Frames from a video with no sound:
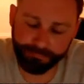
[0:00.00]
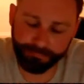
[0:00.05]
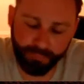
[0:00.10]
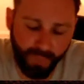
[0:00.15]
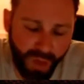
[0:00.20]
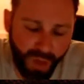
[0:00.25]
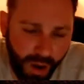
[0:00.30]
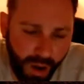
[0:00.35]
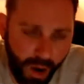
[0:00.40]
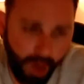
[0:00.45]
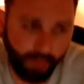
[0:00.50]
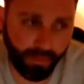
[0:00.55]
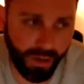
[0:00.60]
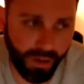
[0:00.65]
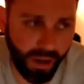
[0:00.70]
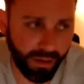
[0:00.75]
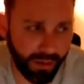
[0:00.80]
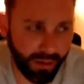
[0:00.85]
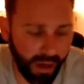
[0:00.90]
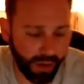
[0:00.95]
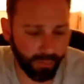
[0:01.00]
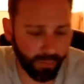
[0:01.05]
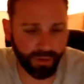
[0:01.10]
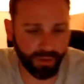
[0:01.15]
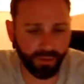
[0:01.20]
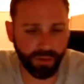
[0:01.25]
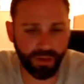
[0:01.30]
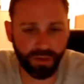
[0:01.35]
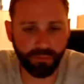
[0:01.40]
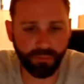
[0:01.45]
No, not
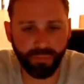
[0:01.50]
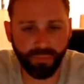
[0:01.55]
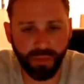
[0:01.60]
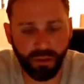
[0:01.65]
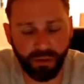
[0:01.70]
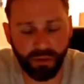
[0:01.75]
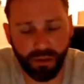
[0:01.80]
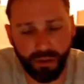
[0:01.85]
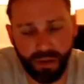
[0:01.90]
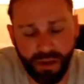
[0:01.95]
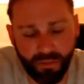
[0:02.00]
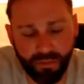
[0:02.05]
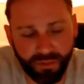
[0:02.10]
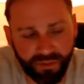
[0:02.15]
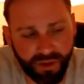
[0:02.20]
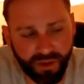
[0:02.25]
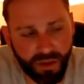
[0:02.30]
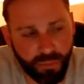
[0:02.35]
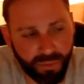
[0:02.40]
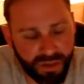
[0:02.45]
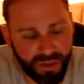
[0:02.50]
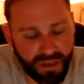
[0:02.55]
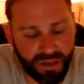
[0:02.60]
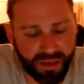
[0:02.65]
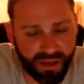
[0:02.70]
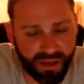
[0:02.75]
really. I would say peak